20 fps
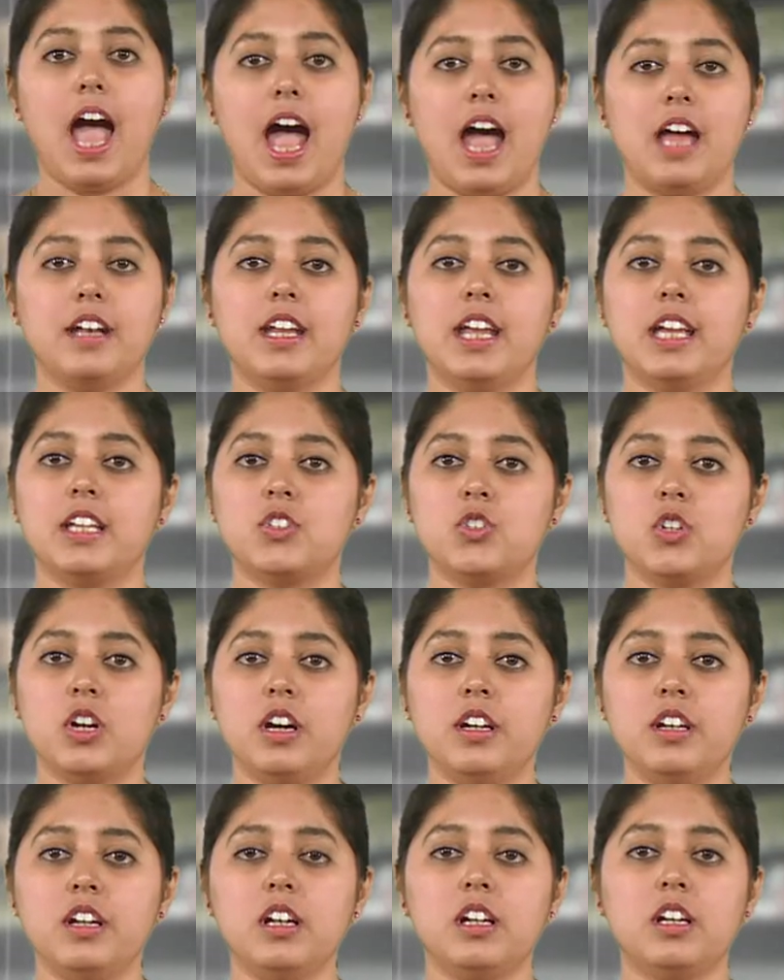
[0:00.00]
and
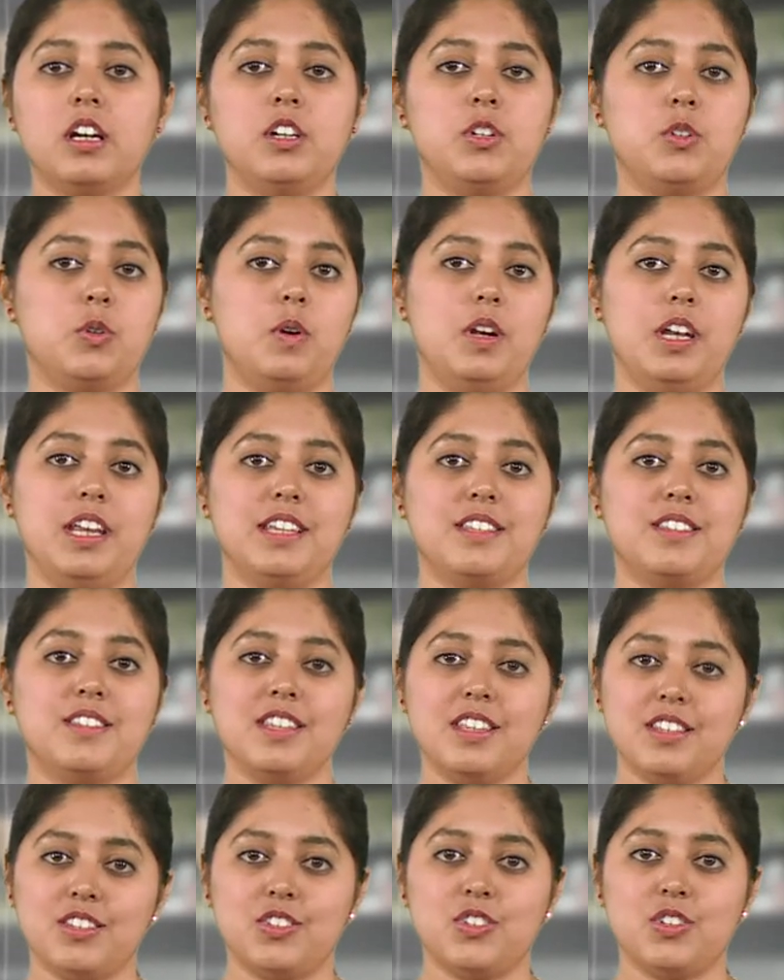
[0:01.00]
external controlling
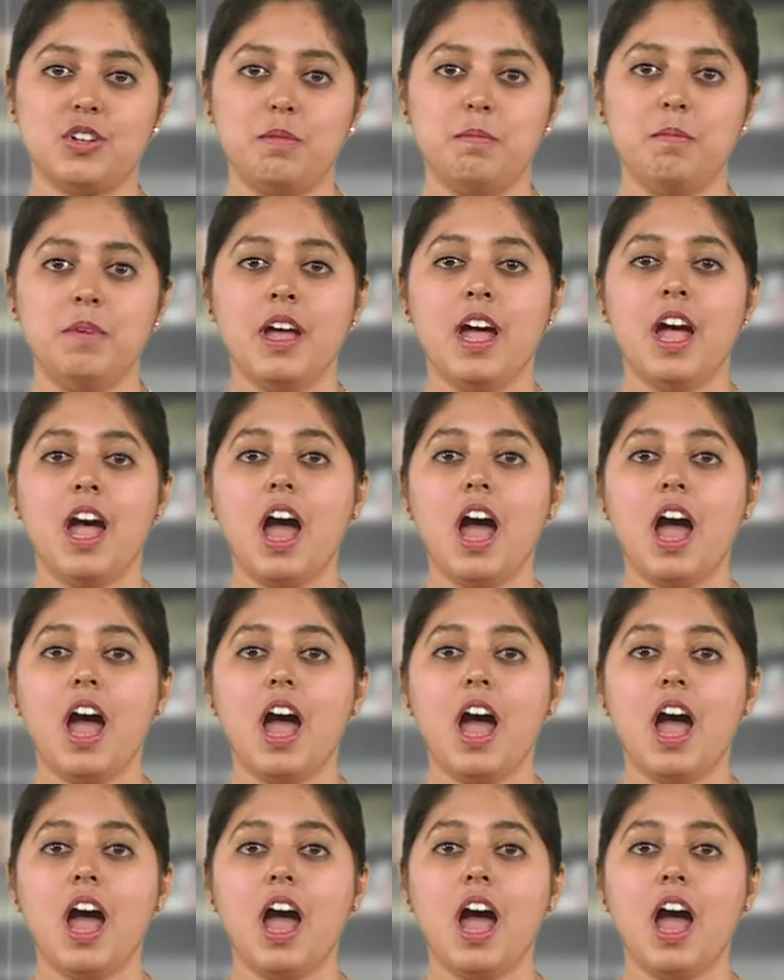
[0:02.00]
system